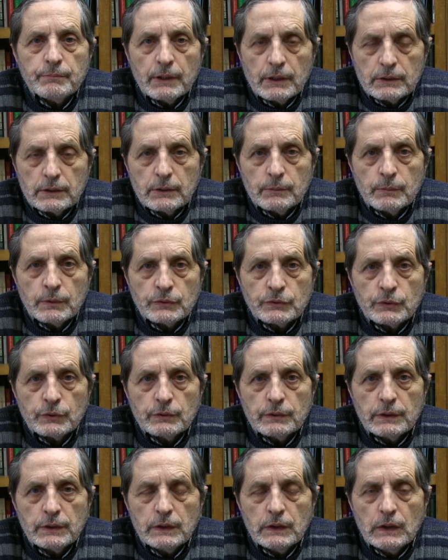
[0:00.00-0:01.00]
in Belton,
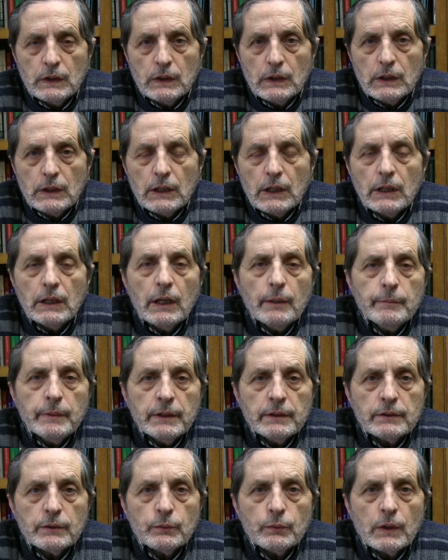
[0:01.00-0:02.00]
Missouri, and I'm
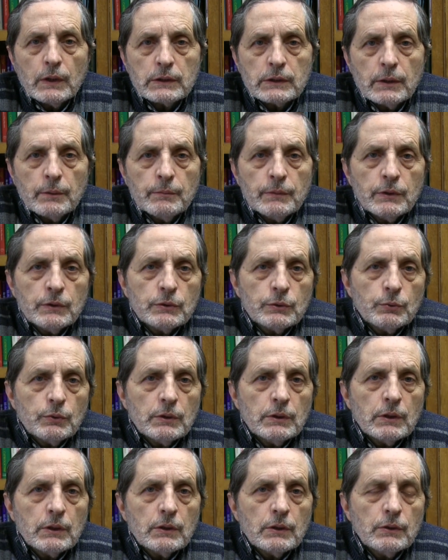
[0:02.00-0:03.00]
here to welcome you
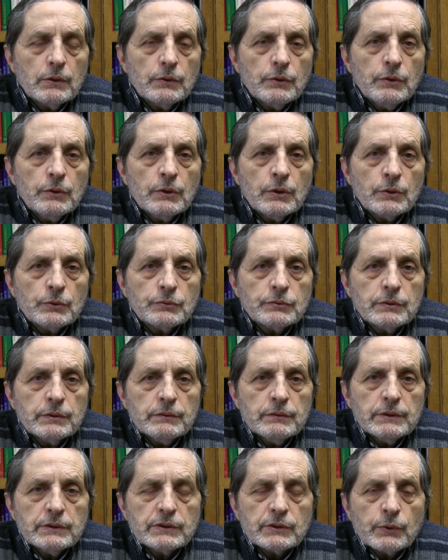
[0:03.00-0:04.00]
to another Do You Know
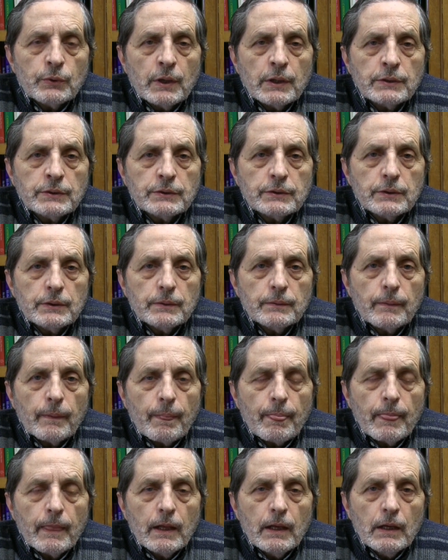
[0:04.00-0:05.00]
series question.
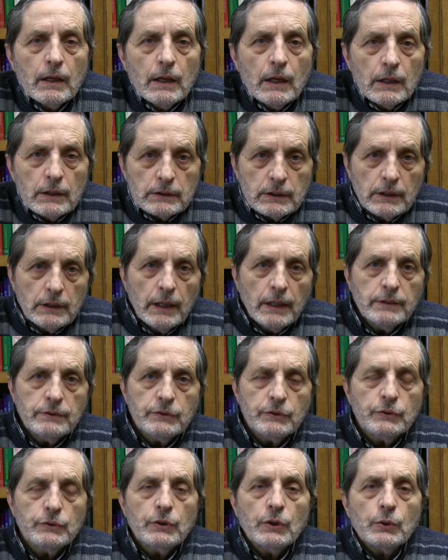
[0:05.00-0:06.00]

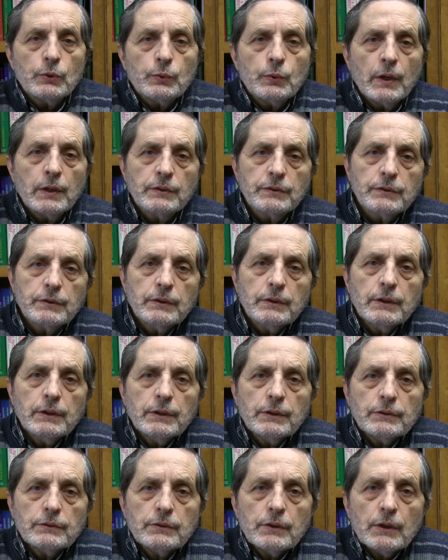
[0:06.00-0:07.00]
Today's Do You Know question
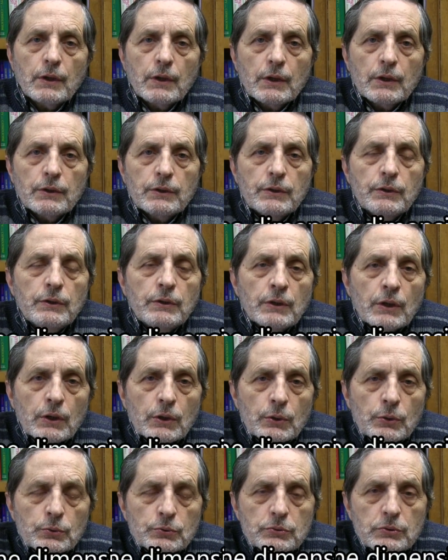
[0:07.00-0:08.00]
is, do you
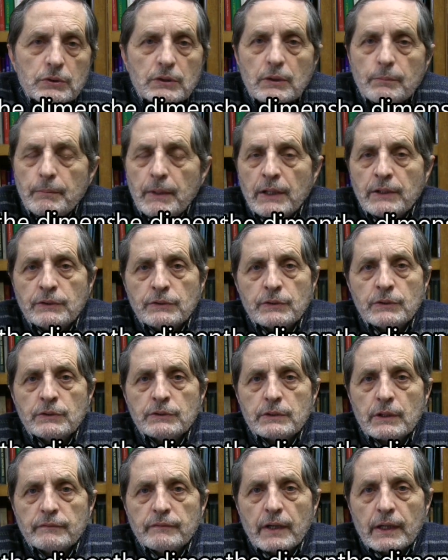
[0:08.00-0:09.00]
know the
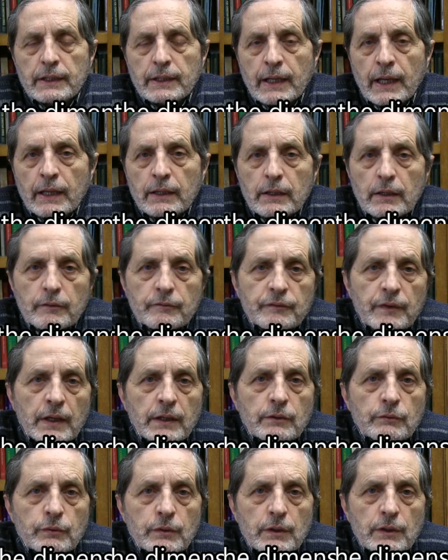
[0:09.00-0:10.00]
dimensions of our Catholic
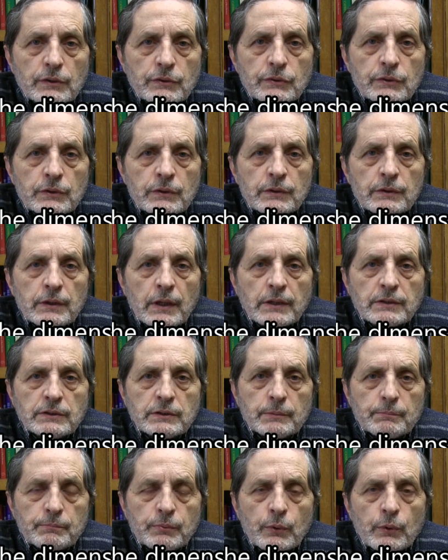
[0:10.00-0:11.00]
faith tradition that
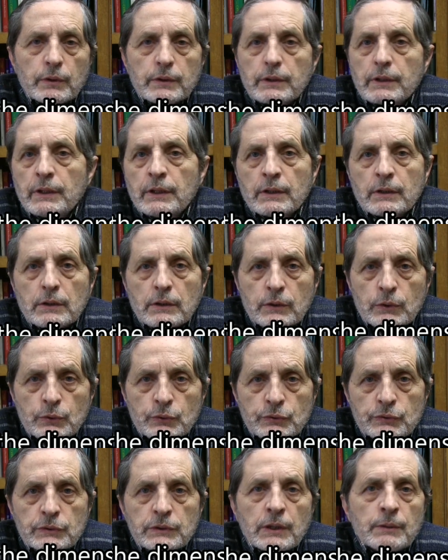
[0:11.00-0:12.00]
support
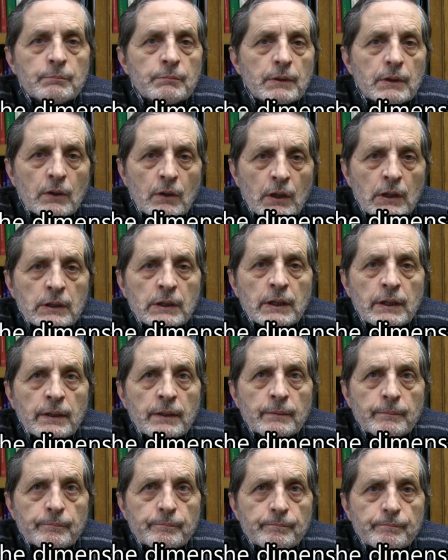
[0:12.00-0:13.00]
inclusion and
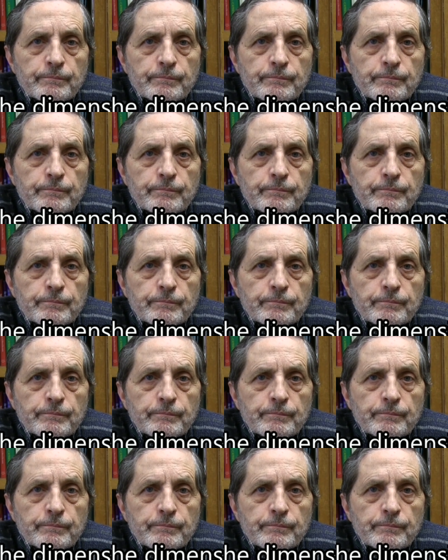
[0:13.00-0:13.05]
belonging?